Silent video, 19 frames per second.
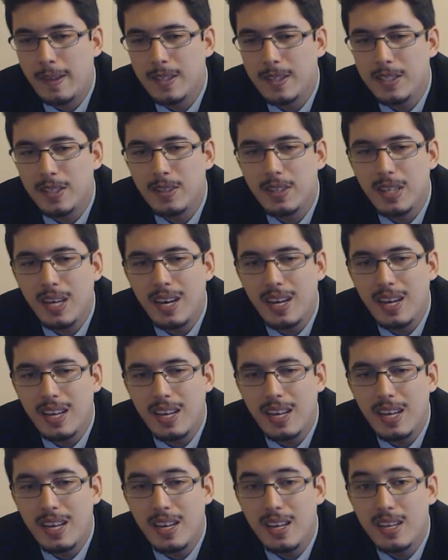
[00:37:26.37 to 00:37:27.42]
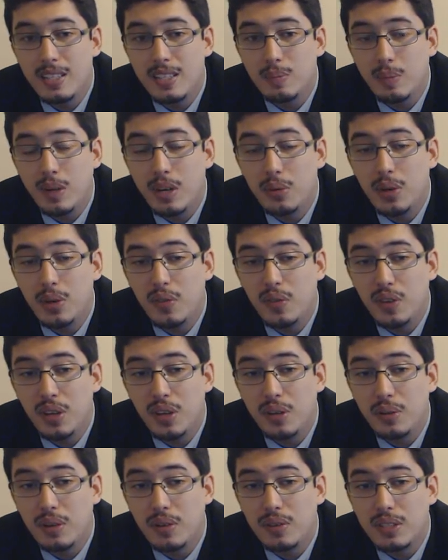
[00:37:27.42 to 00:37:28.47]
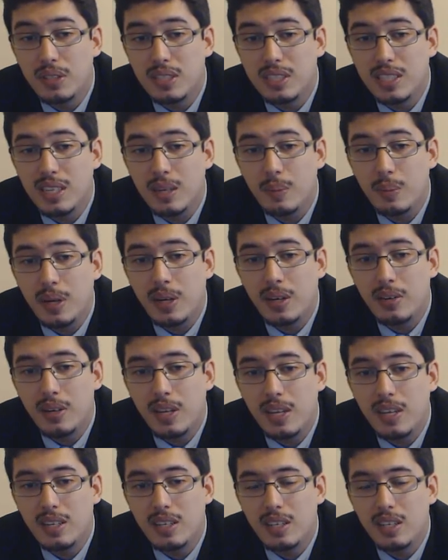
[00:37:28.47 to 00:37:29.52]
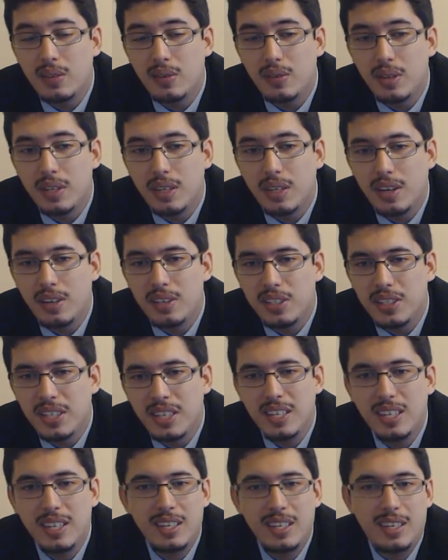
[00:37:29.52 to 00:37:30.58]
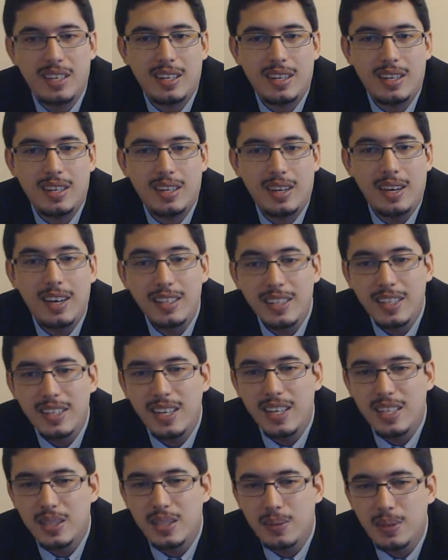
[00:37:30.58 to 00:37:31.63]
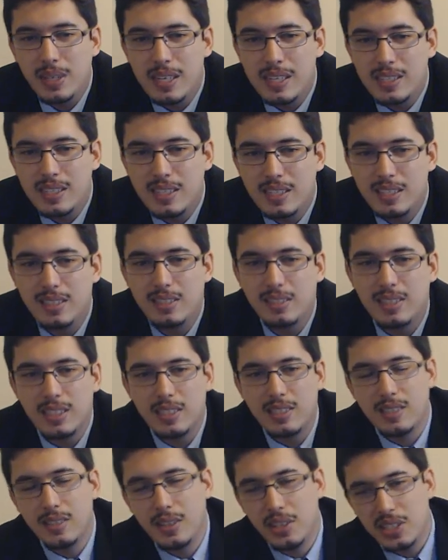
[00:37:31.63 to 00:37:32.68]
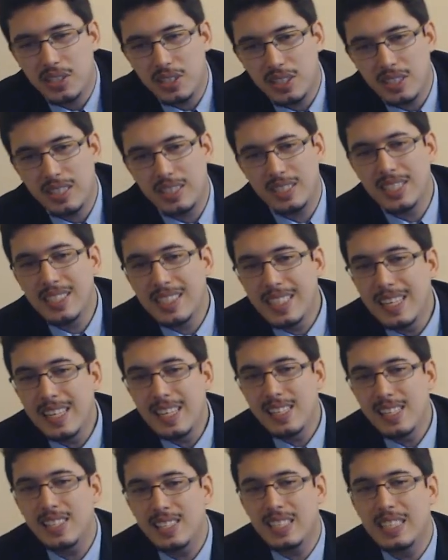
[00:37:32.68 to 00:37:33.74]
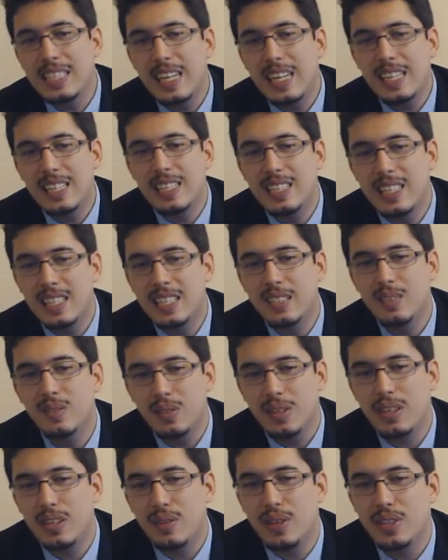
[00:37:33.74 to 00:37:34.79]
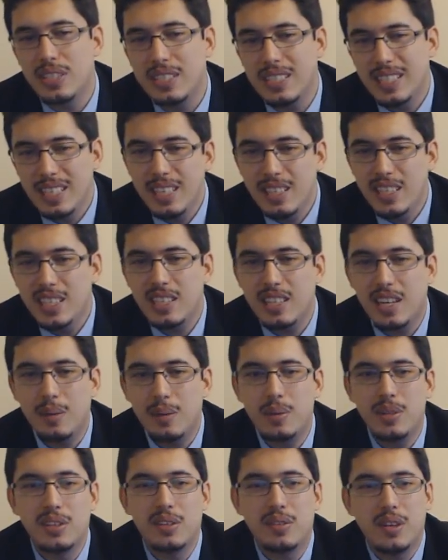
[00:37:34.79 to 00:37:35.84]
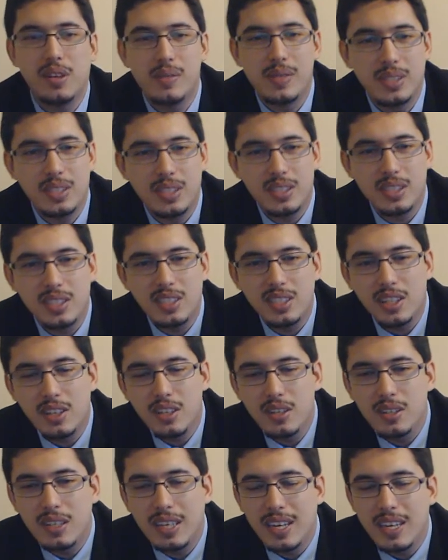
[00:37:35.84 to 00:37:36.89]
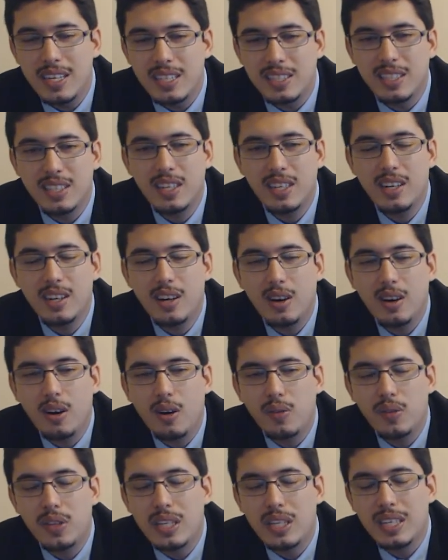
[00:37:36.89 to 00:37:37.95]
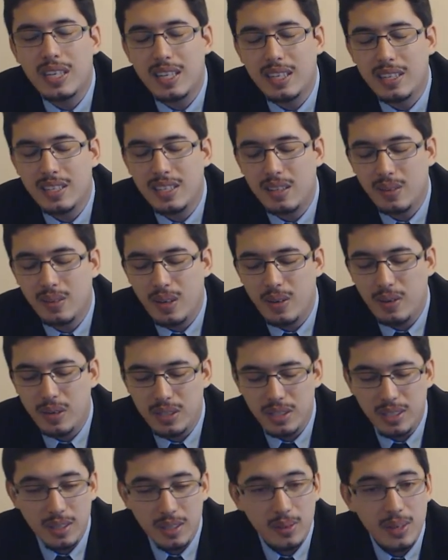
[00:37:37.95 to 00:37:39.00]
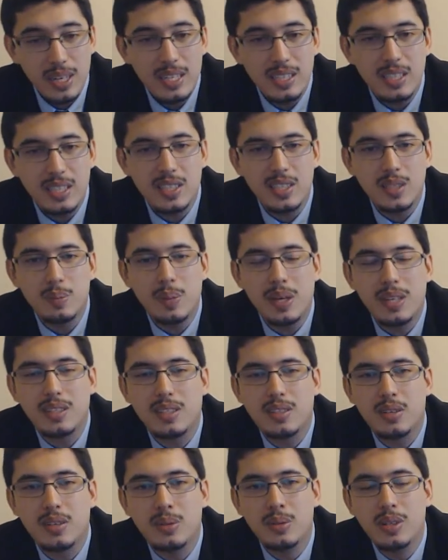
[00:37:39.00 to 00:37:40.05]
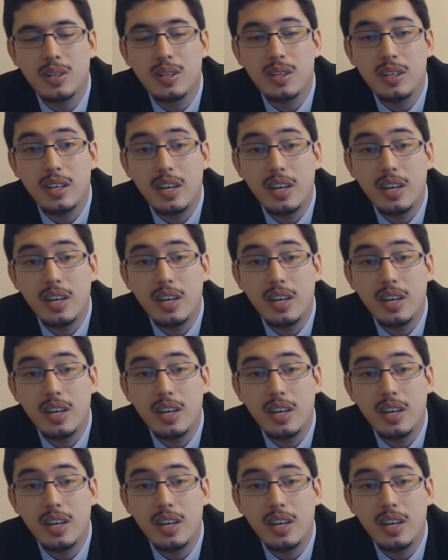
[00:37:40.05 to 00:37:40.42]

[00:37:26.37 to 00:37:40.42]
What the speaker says: And so that is my review of the Sao Paulo Indy 300. And the next race, don't get too excited, it is the Indy 500, the Indianapolis 500, showcase of the Indy 500, greatest spectacle